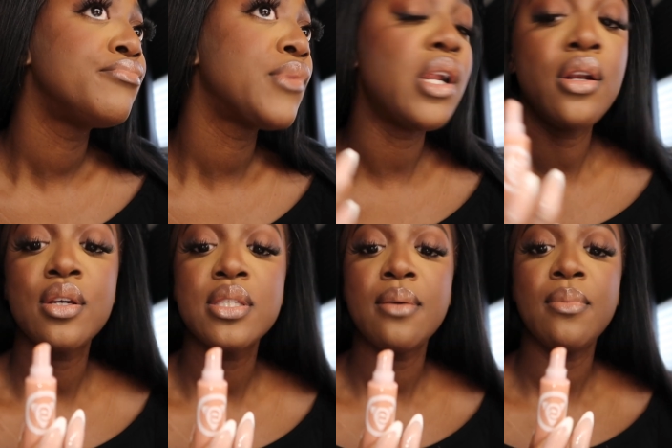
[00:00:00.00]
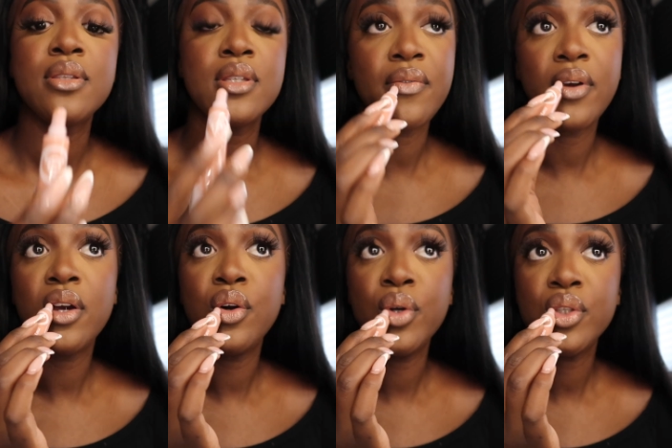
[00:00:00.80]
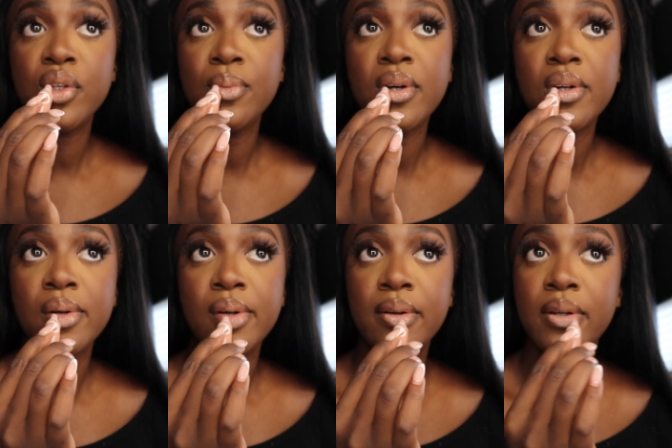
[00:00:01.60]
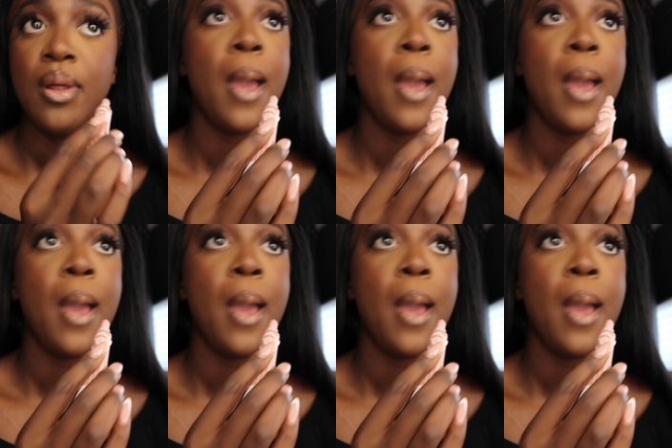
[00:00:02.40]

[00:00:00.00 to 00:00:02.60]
Kind of looks similar to something I always do but oh well.